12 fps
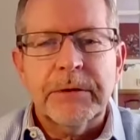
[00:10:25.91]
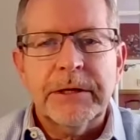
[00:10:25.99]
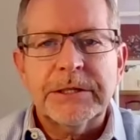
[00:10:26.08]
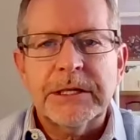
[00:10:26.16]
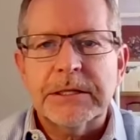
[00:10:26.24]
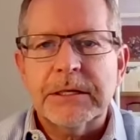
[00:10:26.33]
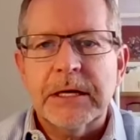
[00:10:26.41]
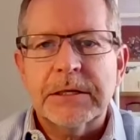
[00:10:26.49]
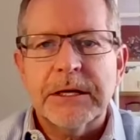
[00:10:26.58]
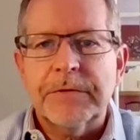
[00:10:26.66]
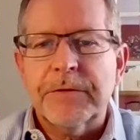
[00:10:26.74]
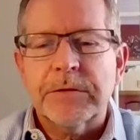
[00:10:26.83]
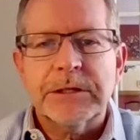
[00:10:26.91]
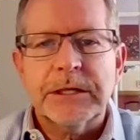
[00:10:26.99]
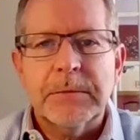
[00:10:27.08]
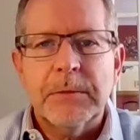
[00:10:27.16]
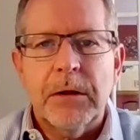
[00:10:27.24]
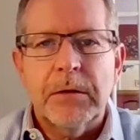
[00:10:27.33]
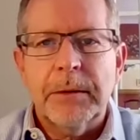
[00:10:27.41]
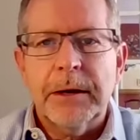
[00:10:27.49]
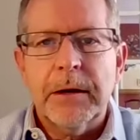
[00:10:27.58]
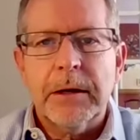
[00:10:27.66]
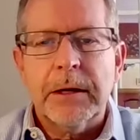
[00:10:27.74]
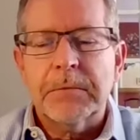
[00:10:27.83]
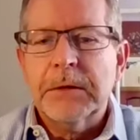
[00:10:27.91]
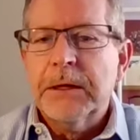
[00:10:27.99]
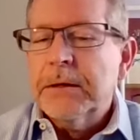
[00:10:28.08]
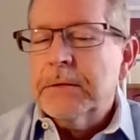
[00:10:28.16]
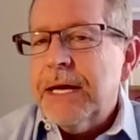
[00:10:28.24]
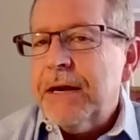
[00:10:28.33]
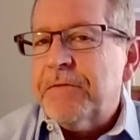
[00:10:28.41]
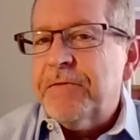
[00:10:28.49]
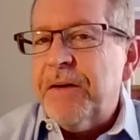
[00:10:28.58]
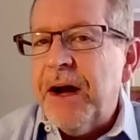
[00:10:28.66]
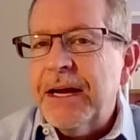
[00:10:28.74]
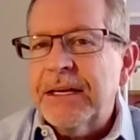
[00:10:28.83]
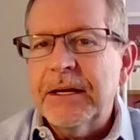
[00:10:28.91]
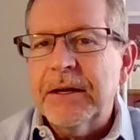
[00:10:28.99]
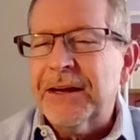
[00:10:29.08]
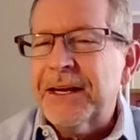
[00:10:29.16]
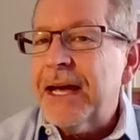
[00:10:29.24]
preseason as a first team All American had a fine year.